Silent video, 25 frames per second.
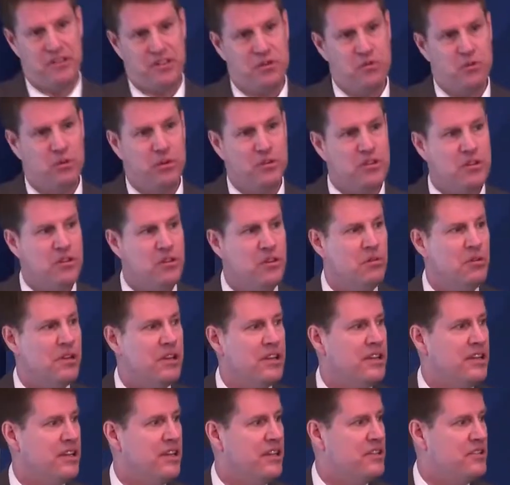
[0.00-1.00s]
school too,
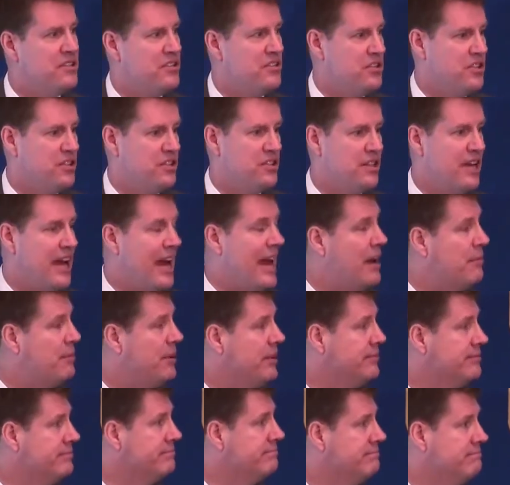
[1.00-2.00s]
and it's just a
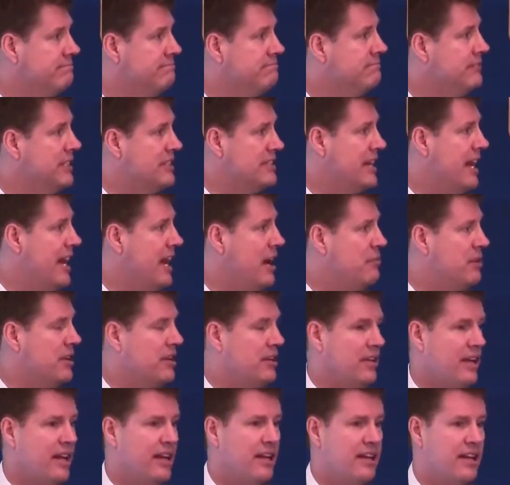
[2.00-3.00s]
habit. It's a habit,
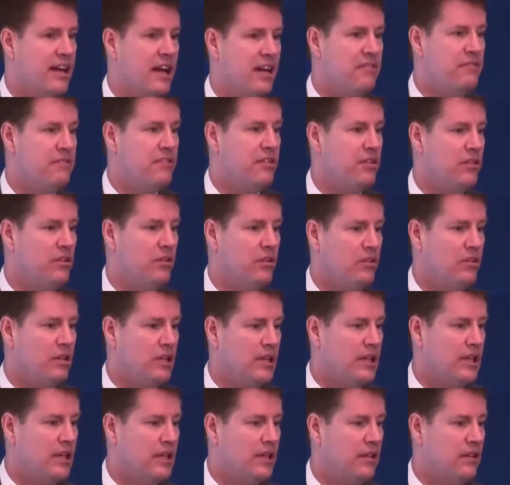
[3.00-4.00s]
and I
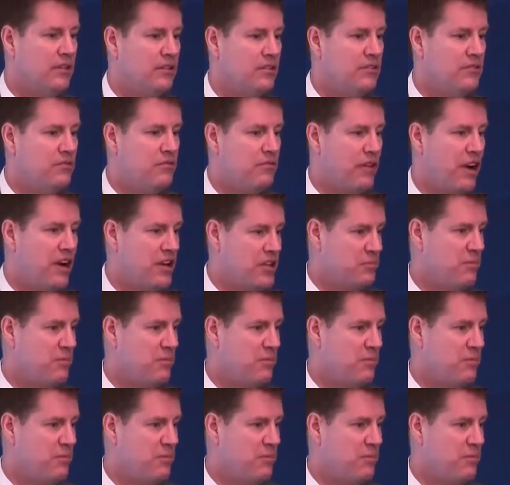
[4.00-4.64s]
feel Friday's